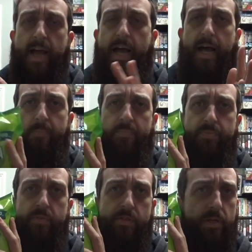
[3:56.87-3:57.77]
Um,
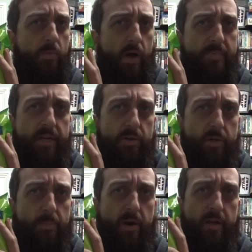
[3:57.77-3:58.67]
so you wipe down all
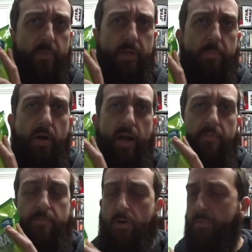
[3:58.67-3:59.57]
your product when you buy
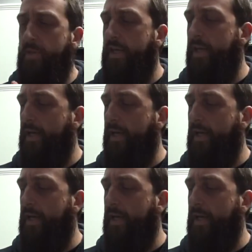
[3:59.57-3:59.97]
it from the